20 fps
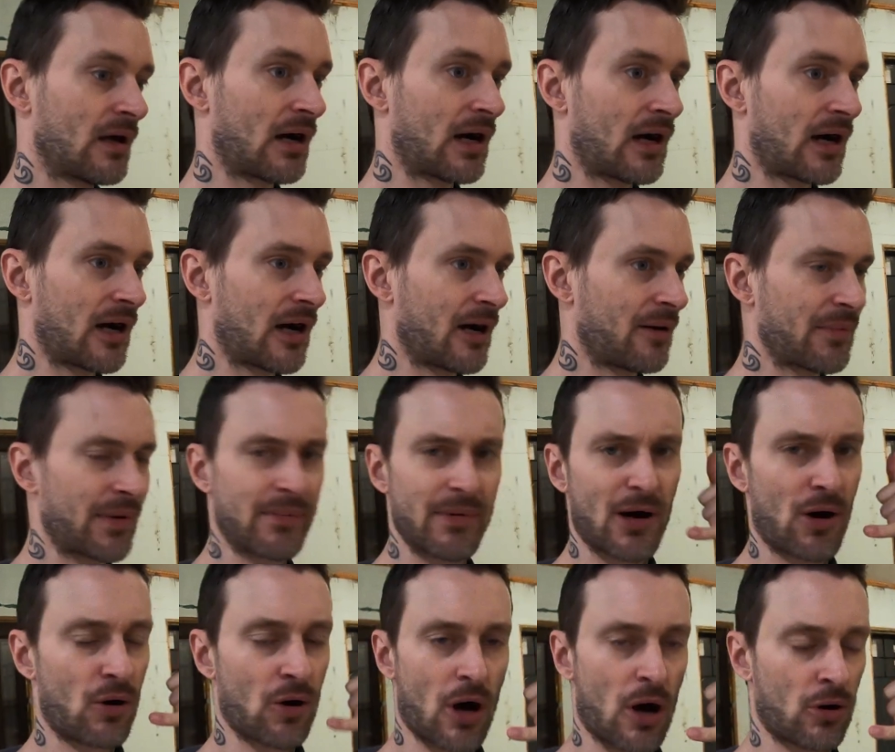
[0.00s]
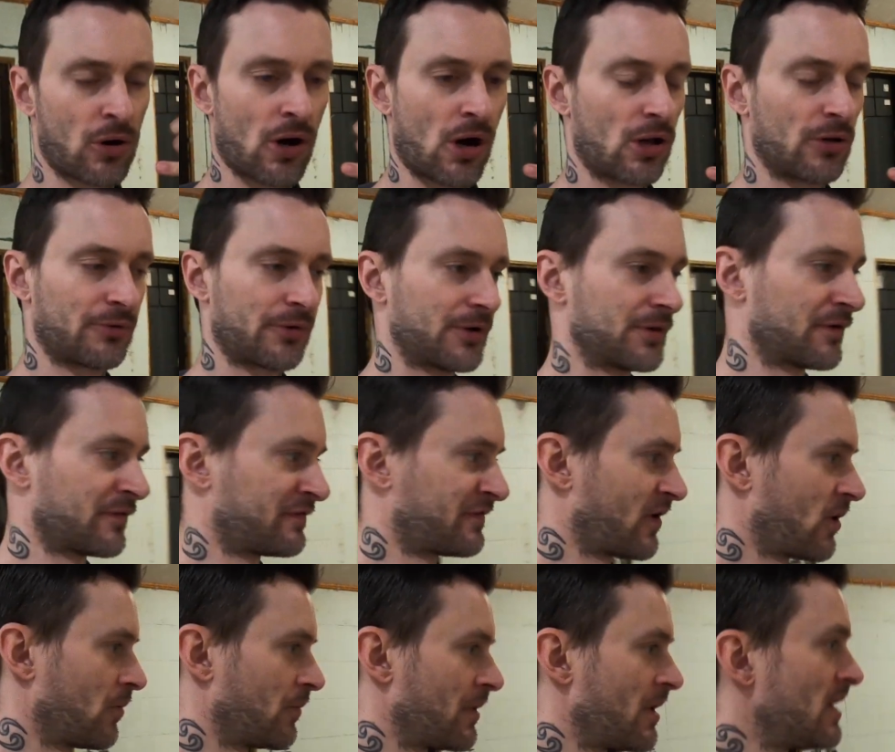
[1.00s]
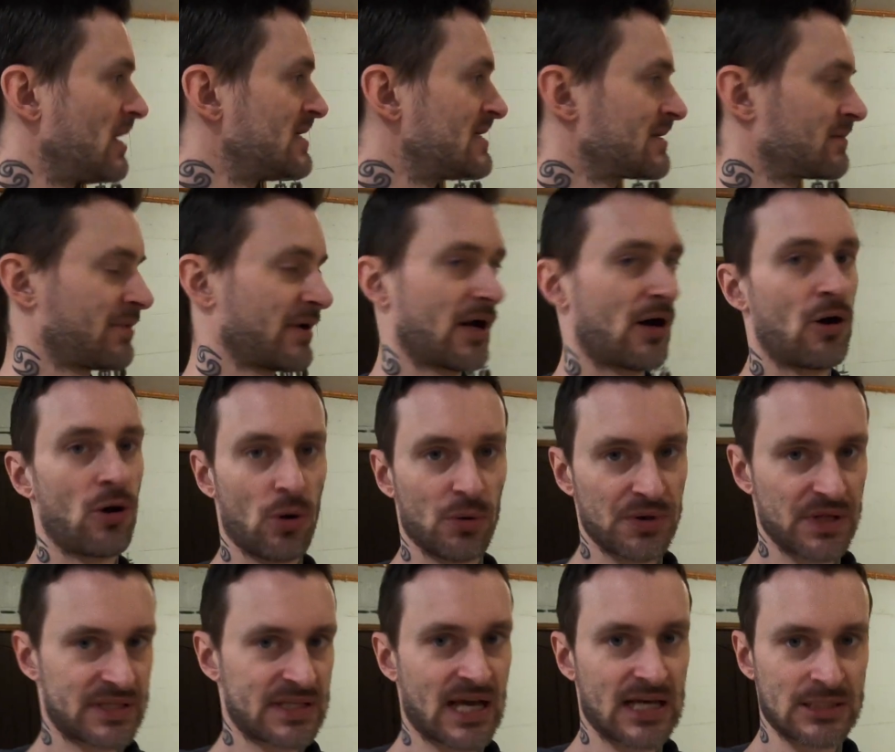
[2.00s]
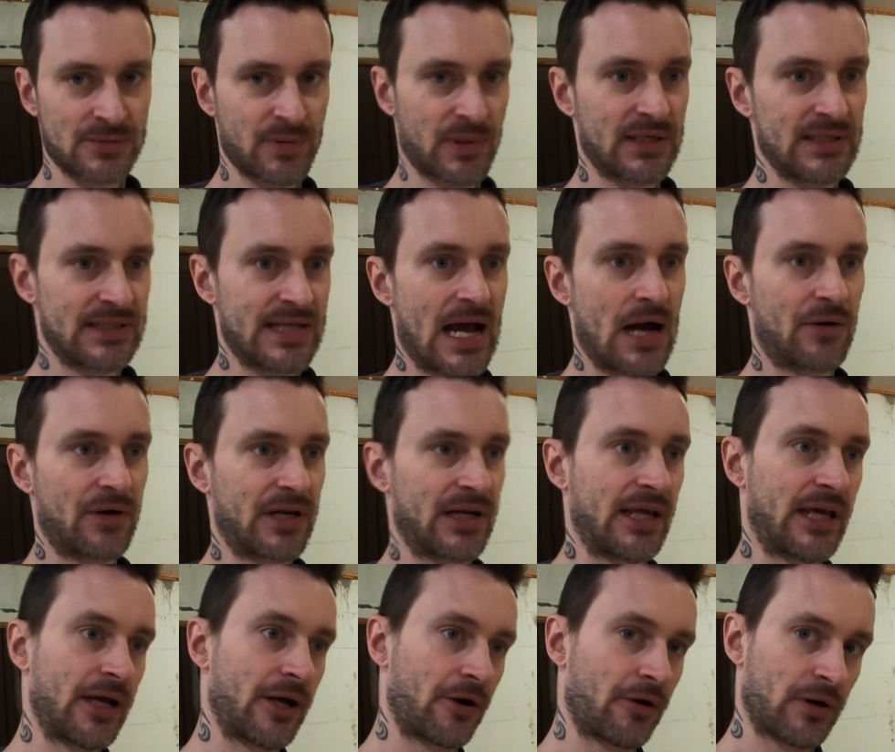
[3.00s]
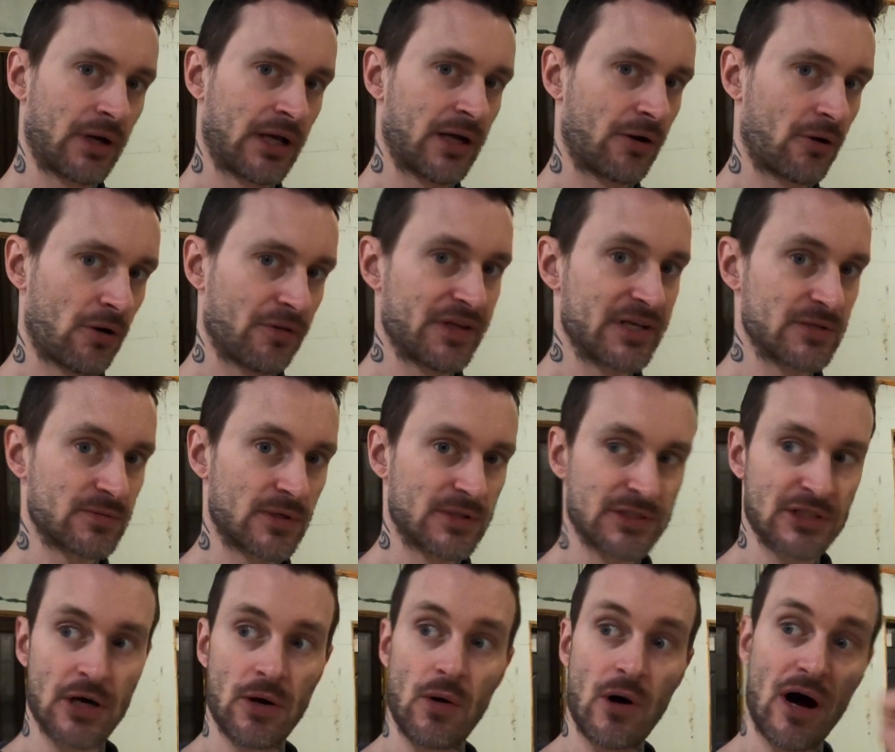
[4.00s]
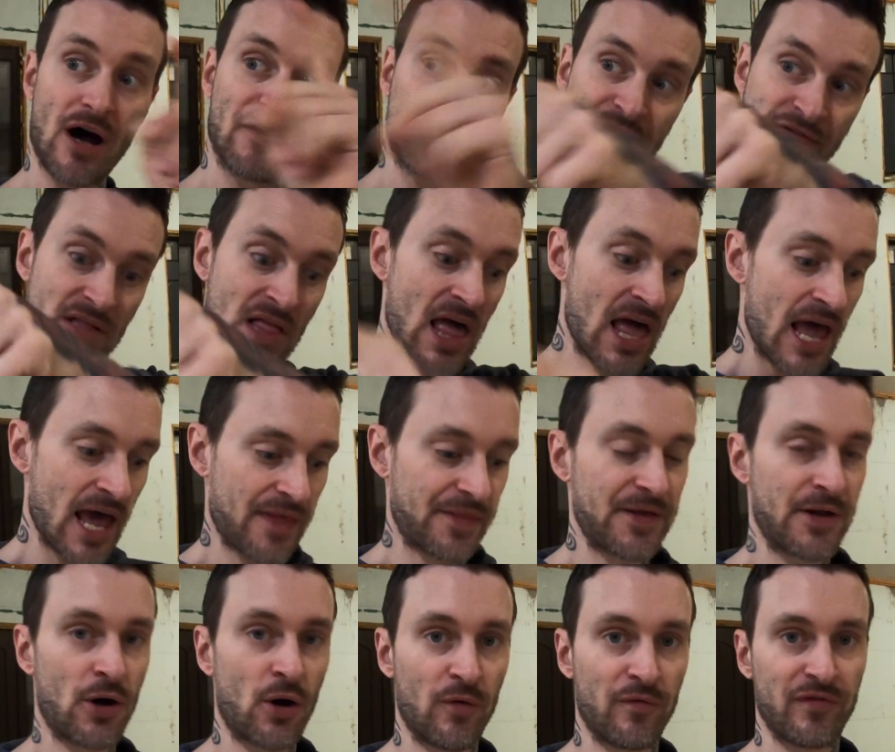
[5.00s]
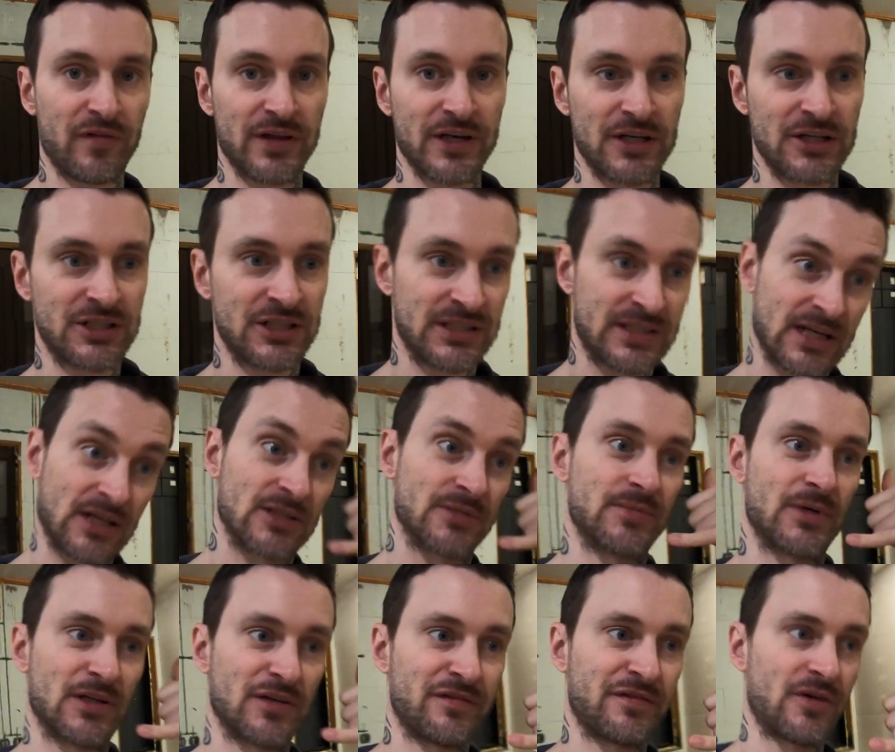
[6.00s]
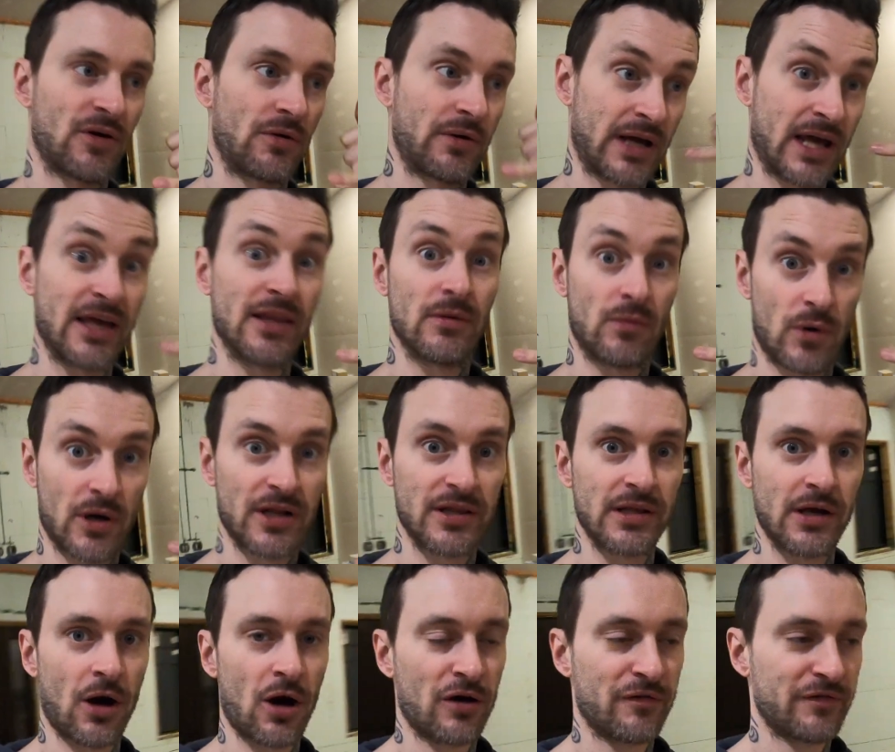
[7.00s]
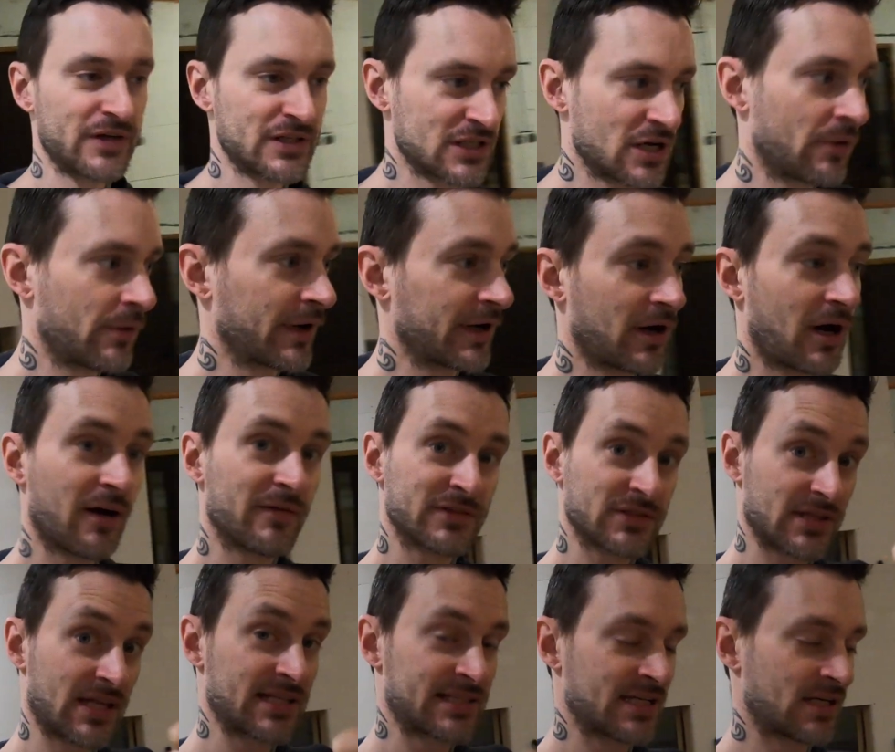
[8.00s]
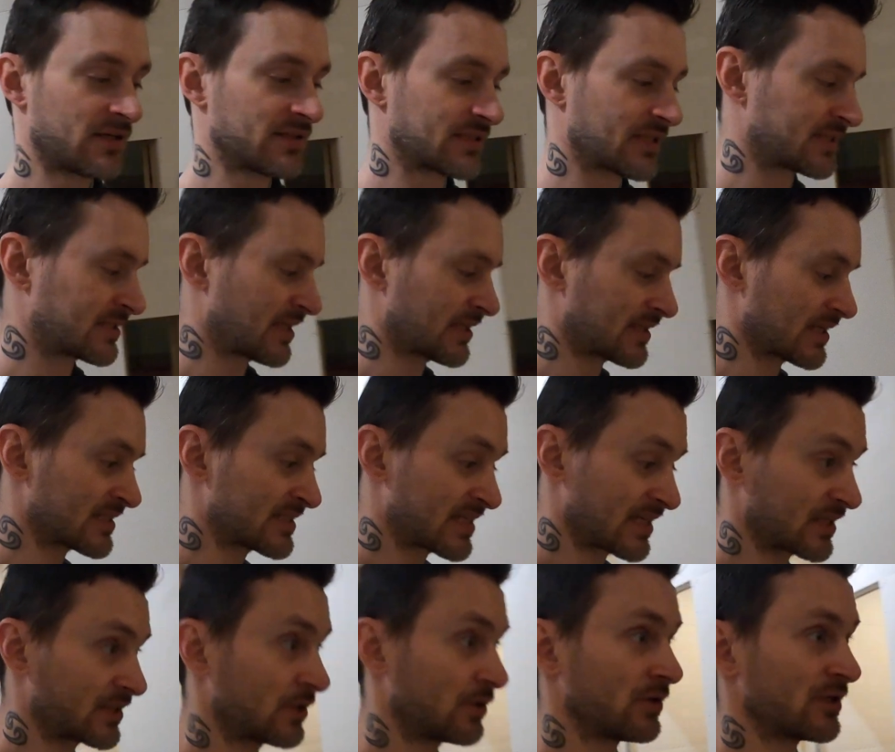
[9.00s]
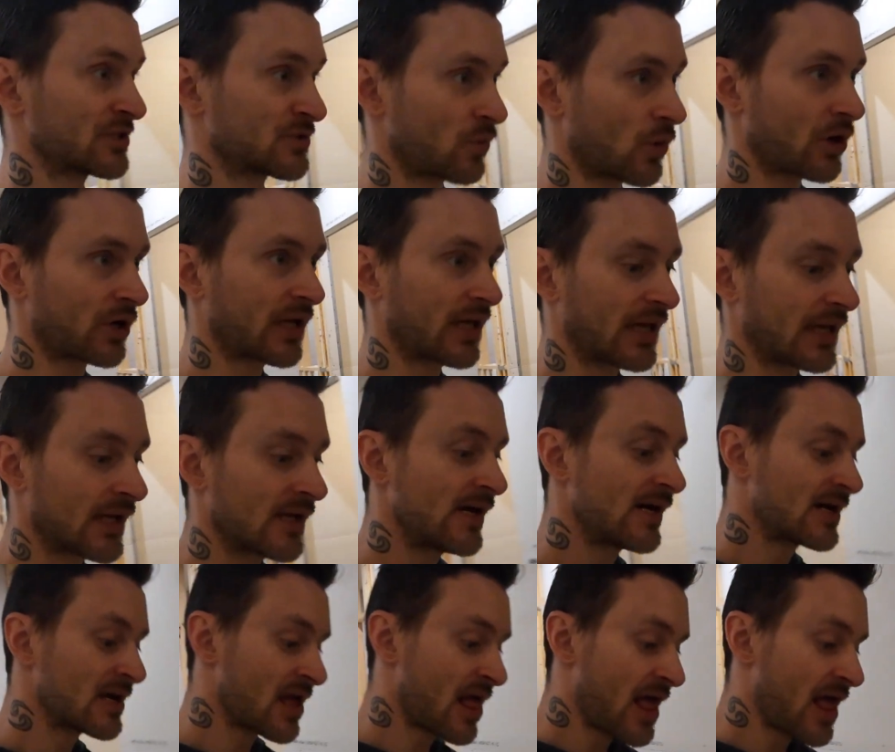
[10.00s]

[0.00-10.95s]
Maybe I'll call her on the phone, but I'll hold the test button down in here, hear all these ones go off, and then hopefully she tells me on the phone, hey, the one in the RV is going off. So that tells us that the signal is working.